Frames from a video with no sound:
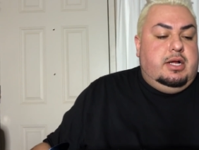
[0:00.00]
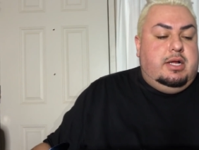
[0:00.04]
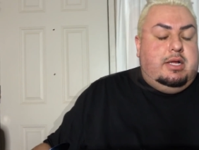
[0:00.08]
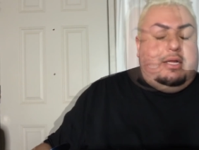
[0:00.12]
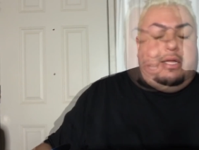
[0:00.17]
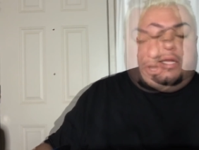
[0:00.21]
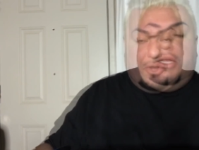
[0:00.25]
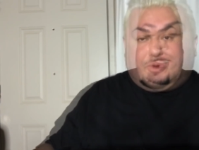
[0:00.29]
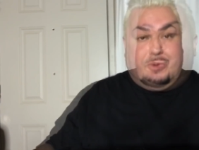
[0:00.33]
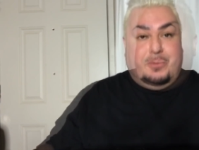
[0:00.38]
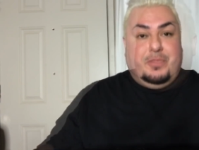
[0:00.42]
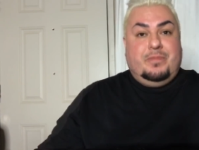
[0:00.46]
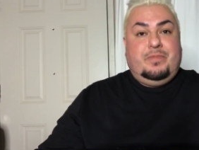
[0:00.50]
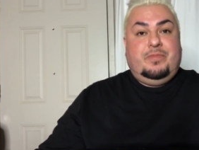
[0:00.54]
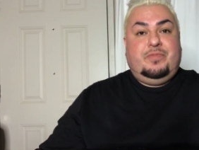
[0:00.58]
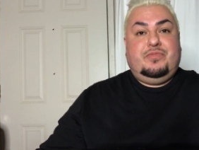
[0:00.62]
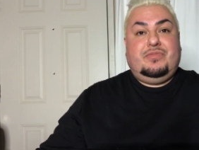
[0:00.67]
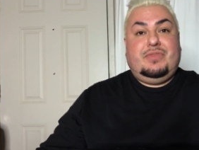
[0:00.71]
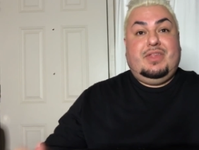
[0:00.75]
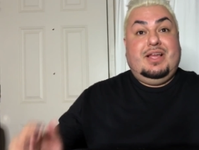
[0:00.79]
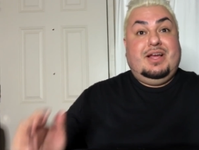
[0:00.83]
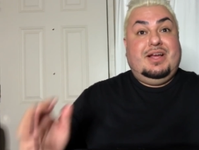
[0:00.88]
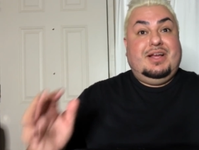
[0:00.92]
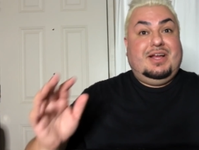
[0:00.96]
So,
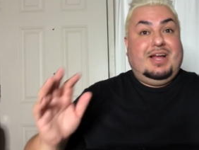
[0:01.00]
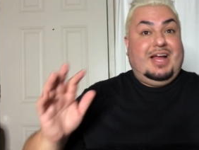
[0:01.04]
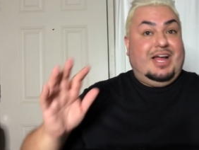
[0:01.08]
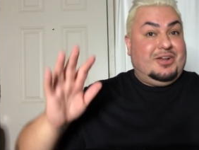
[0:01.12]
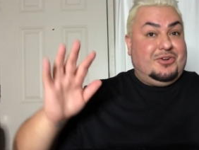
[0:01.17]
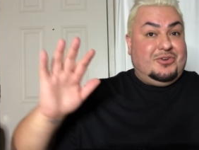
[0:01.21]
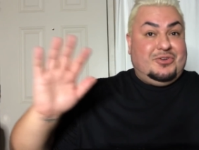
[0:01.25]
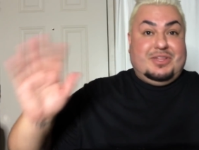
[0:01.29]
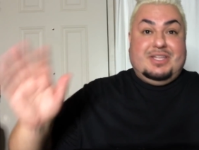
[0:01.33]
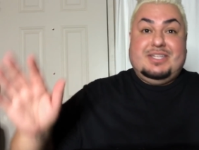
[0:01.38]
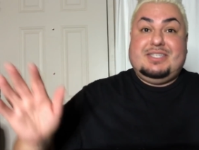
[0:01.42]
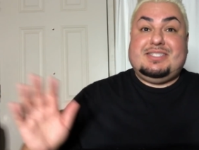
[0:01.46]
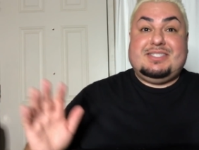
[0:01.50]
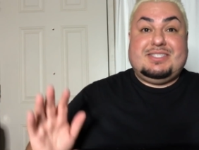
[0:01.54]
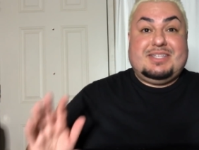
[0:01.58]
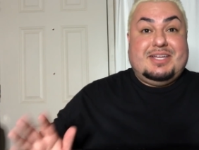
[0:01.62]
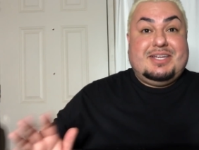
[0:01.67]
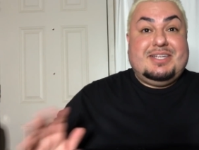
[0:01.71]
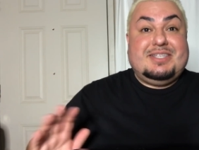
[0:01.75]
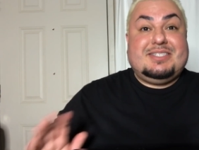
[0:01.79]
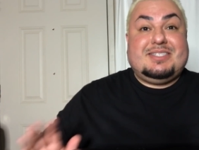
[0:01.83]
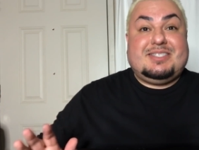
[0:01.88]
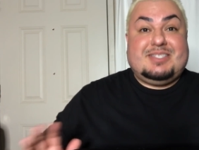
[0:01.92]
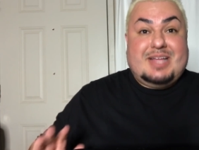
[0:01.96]
I know this is
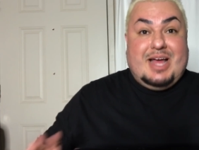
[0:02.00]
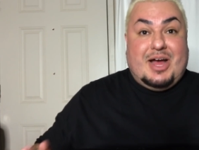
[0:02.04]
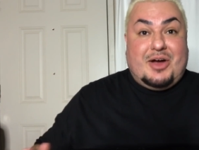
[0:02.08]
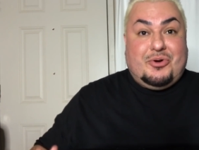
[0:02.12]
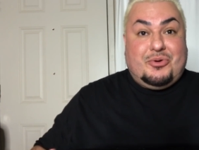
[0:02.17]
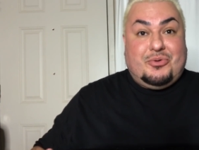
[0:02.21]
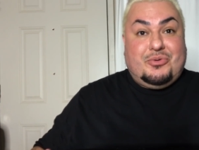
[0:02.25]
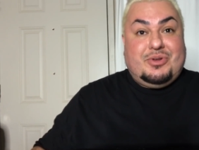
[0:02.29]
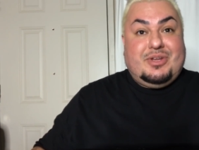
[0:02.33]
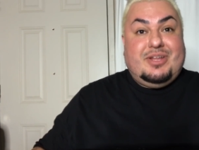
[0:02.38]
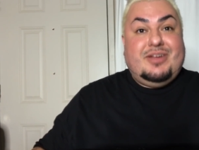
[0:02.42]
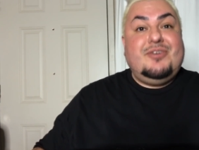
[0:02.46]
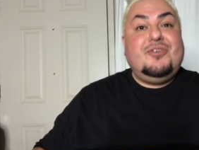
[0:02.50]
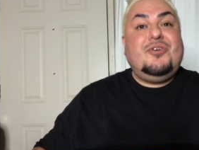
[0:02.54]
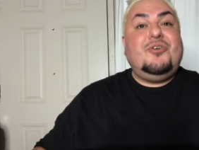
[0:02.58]
going to sound